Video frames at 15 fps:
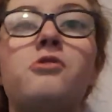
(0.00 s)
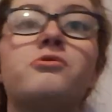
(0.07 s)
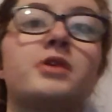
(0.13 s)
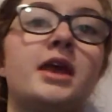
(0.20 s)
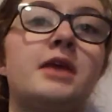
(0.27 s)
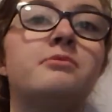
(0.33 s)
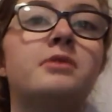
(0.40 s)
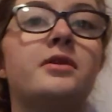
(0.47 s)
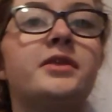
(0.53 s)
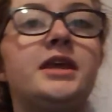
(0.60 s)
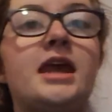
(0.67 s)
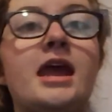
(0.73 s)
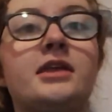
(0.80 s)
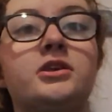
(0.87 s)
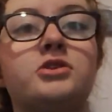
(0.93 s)
Okay, well,
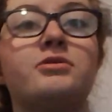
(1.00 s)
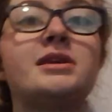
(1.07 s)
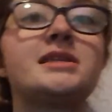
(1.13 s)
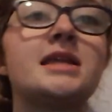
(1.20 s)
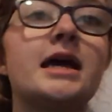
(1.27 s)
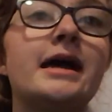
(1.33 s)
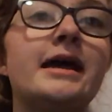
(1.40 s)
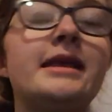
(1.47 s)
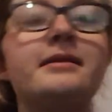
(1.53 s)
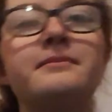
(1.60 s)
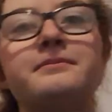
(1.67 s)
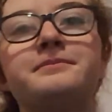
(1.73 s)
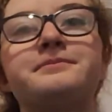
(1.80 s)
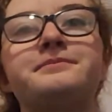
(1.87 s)
the answer is nine.